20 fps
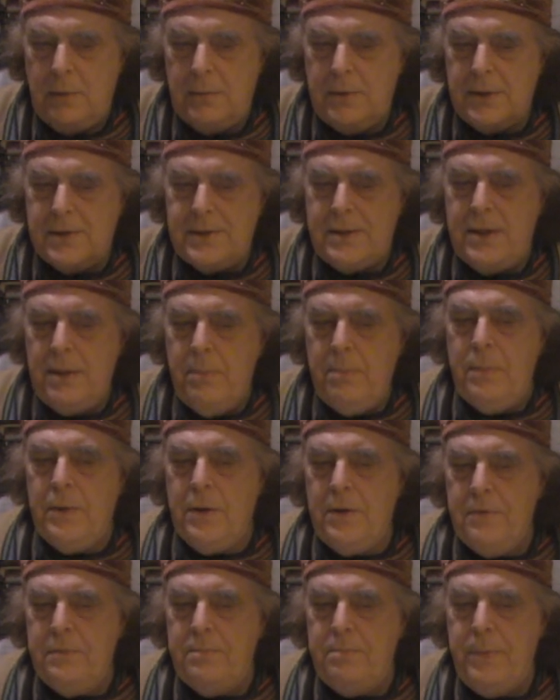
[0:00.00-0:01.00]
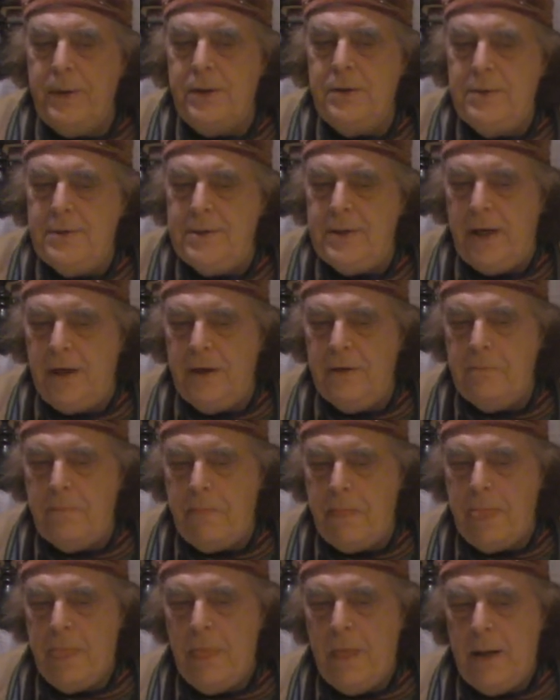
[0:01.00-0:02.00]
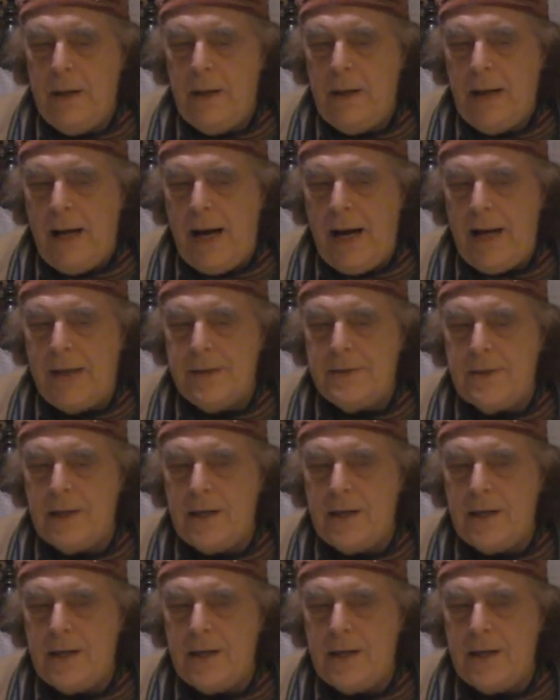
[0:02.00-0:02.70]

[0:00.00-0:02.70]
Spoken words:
the symbol of building as